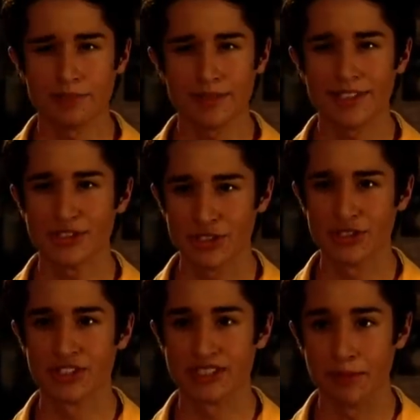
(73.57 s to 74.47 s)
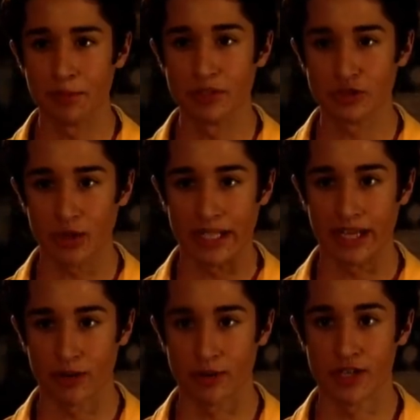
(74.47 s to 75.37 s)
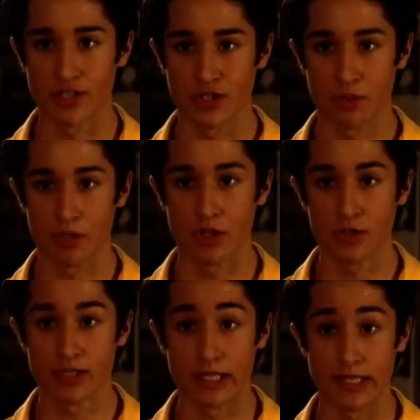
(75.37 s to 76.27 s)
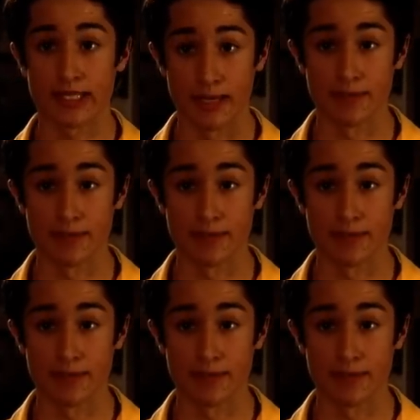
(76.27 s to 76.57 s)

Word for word: I'm not sure simple and trilateration should be used in the same